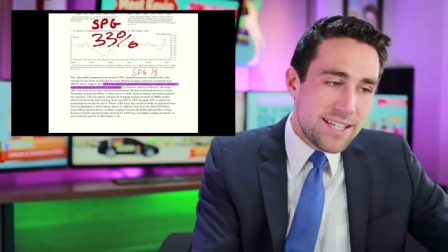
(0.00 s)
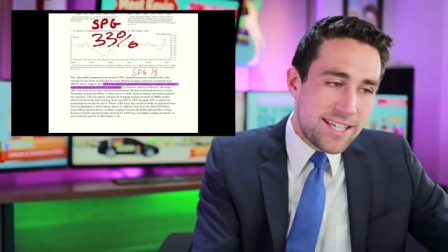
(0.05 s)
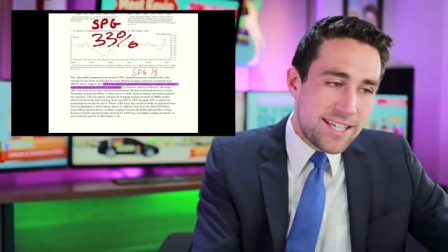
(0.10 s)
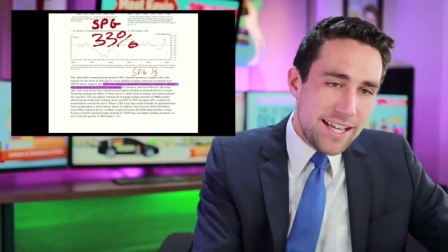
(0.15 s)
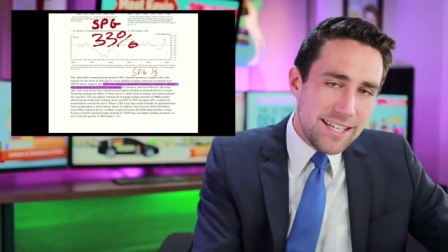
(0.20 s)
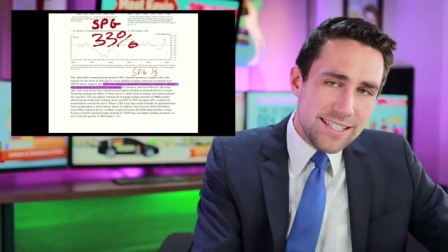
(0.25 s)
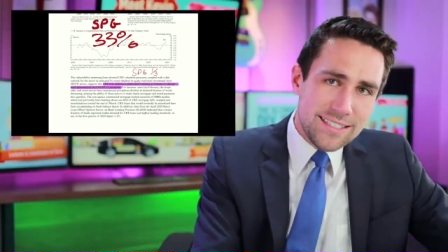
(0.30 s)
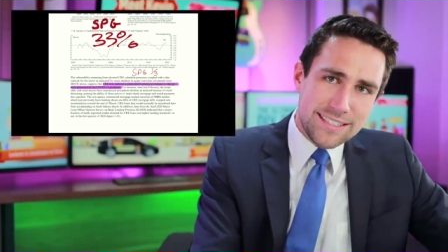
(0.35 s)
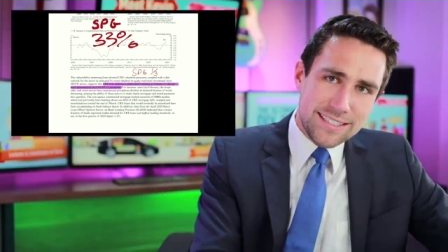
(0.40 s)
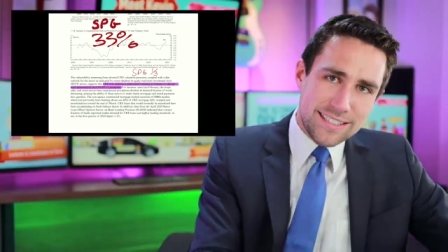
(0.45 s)

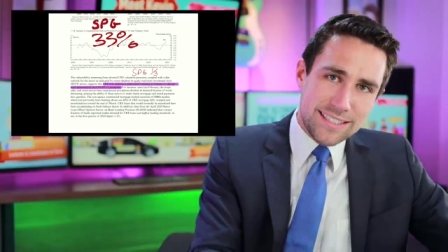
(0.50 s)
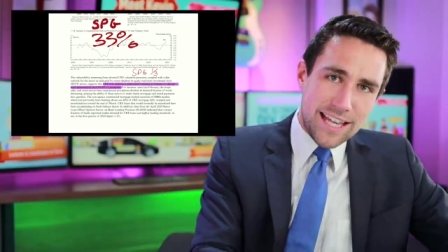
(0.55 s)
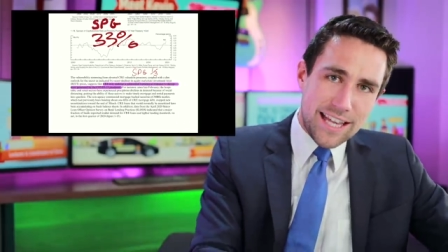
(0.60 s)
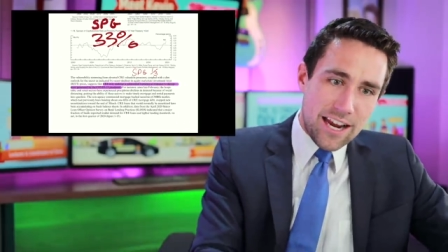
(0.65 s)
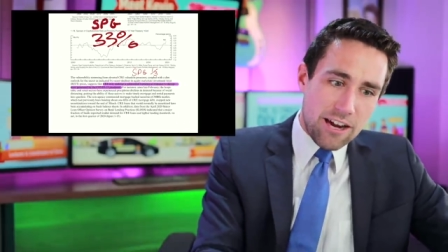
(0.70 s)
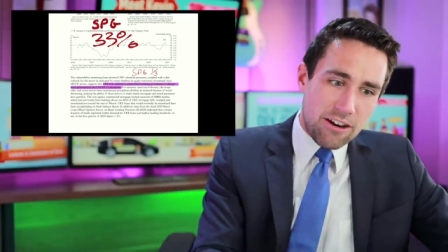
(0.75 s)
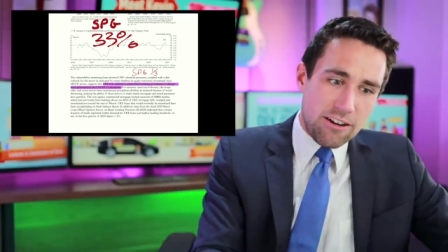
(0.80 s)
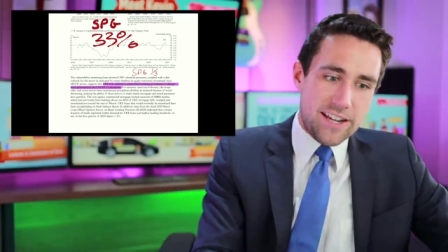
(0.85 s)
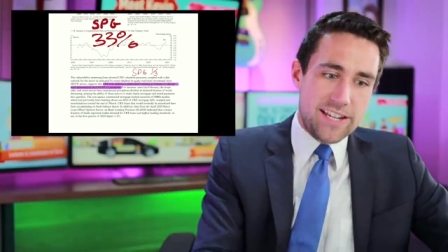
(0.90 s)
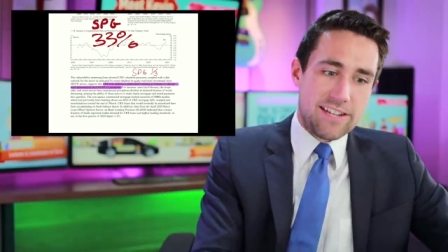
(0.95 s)
Kind of
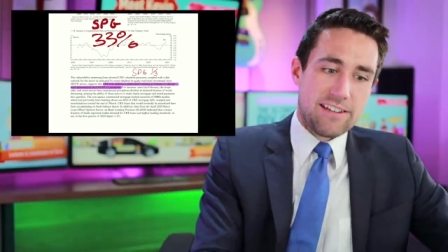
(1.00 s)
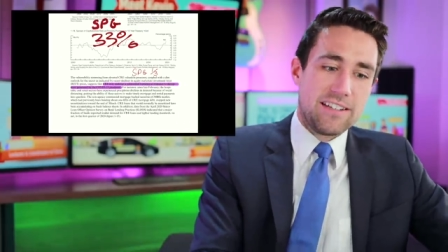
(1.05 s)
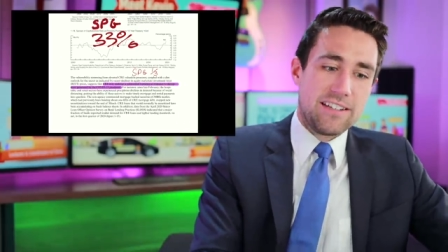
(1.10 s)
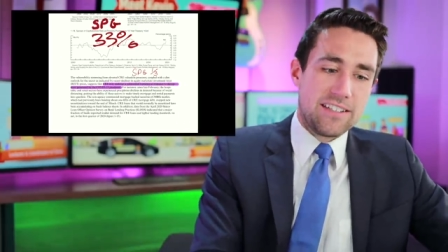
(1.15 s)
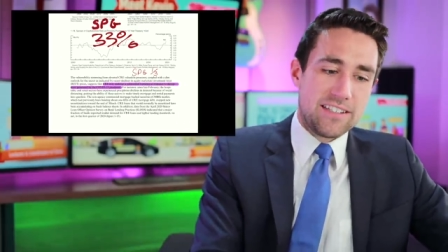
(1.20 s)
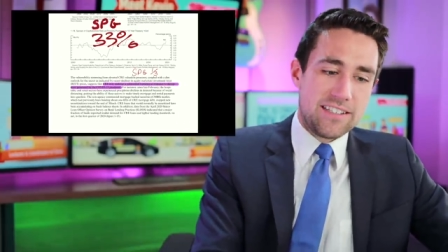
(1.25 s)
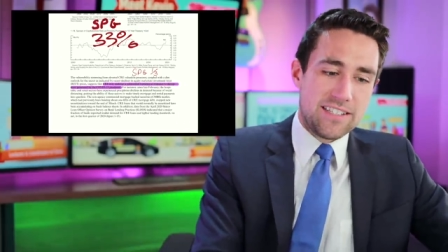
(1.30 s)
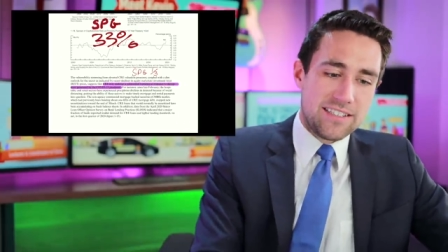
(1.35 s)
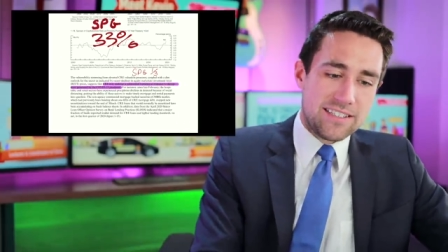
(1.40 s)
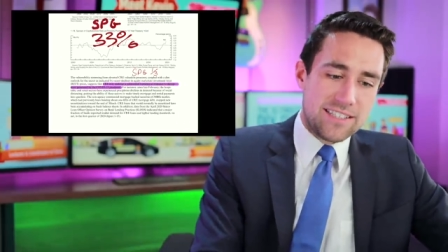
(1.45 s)
scary
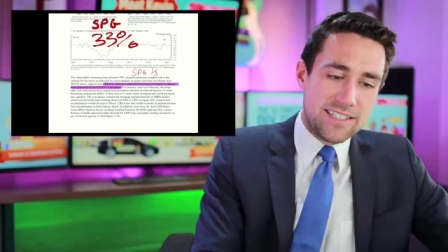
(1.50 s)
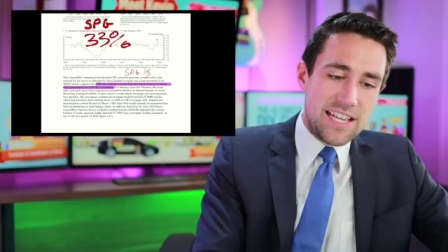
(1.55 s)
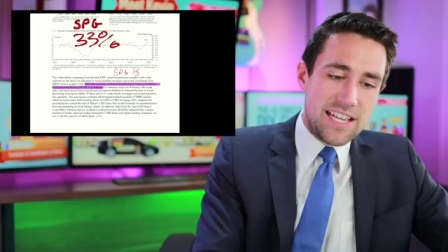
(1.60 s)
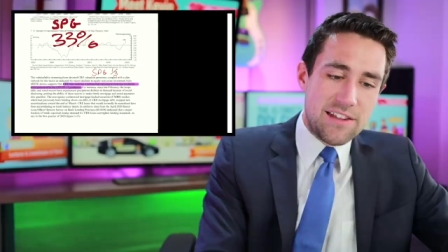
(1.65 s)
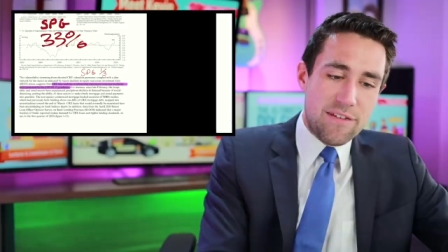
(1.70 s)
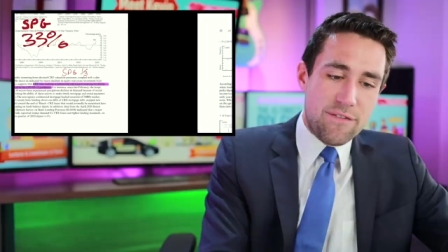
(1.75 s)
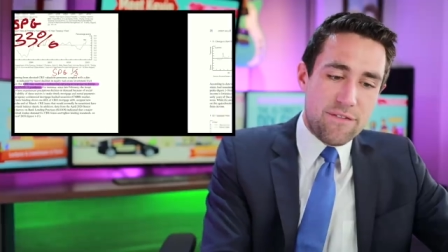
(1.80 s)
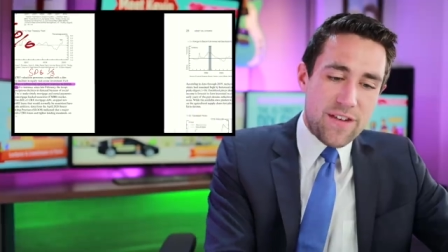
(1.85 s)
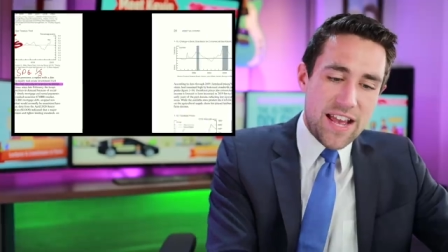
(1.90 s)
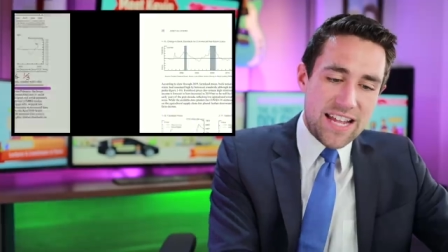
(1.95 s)
to, to see
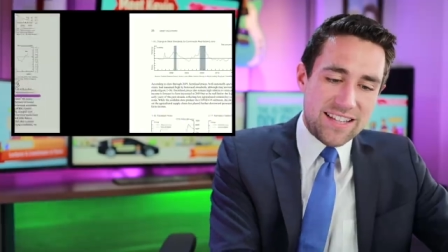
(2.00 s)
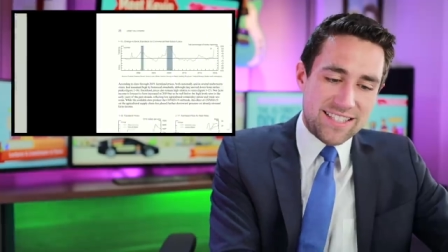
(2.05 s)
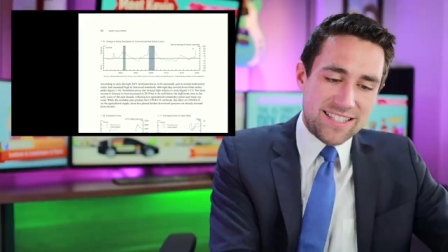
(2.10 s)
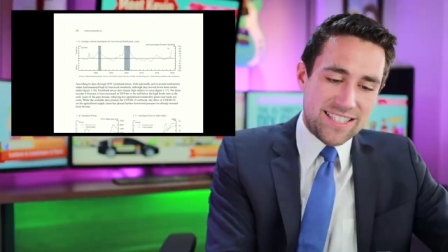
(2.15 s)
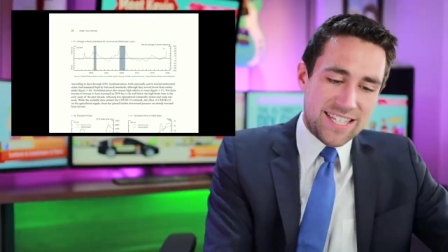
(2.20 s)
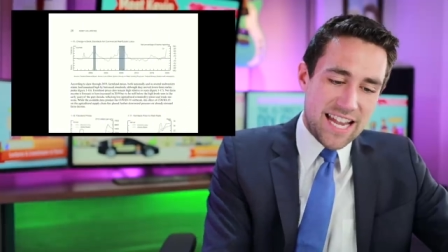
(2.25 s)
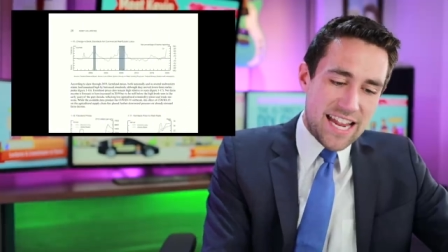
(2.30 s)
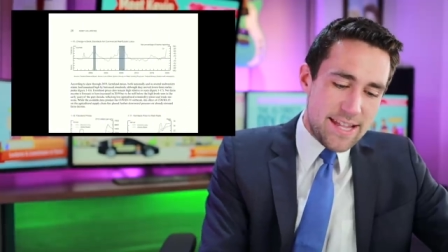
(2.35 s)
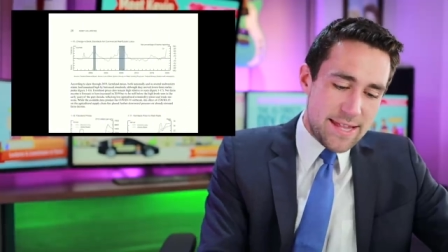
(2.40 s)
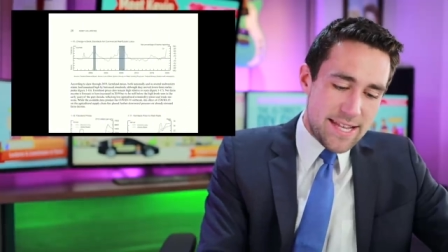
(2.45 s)
the Fed
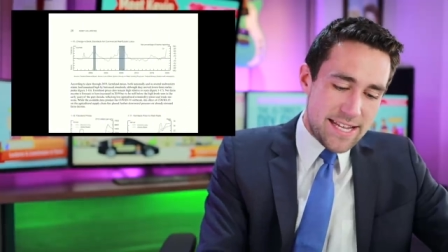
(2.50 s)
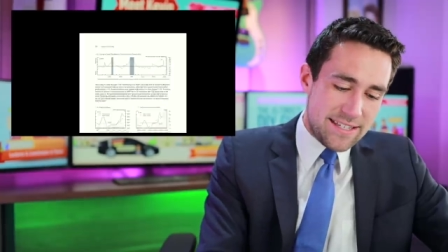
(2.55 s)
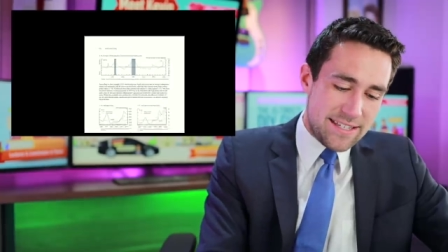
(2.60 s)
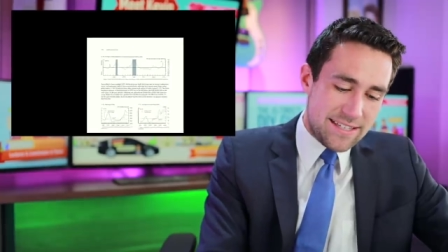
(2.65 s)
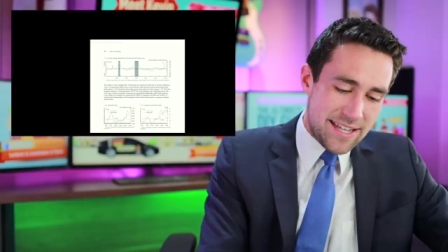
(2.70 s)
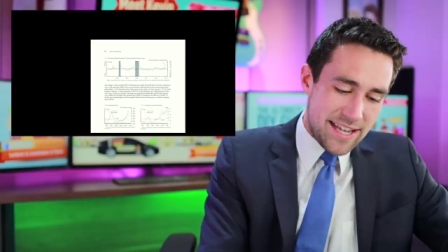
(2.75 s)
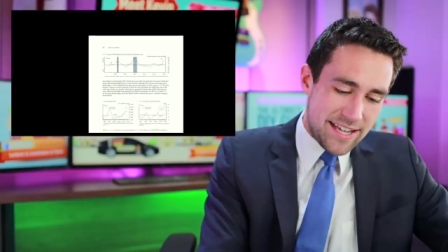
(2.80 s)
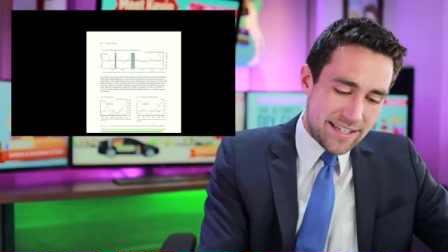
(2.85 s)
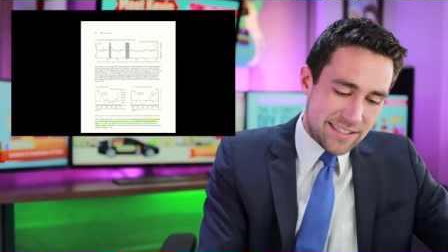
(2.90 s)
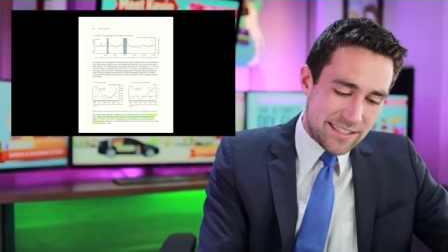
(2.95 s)
say
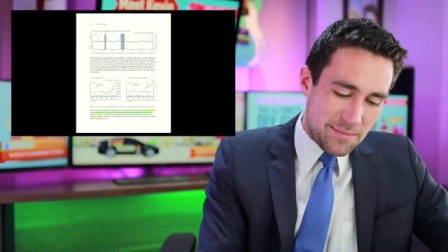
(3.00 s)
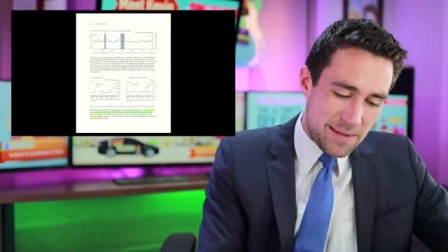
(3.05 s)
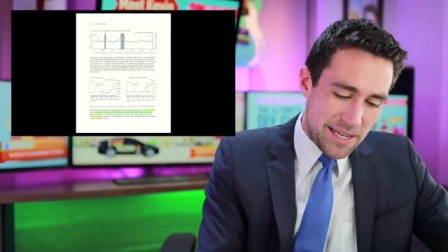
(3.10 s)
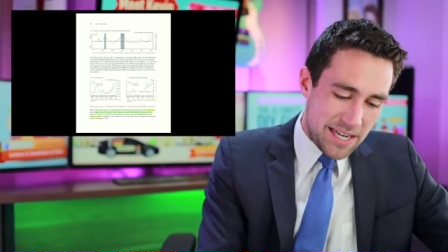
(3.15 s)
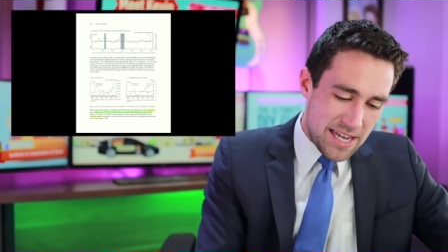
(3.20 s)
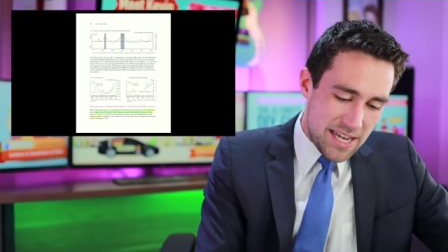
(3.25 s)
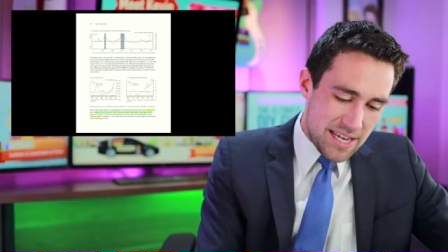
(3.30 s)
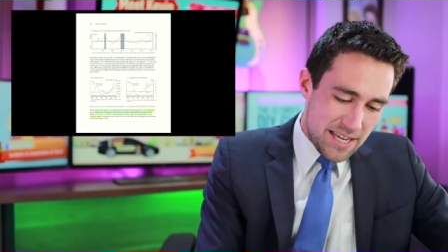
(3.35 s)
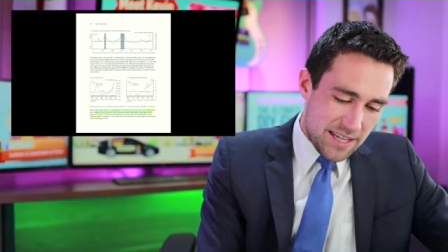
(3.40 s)
these things. I mean,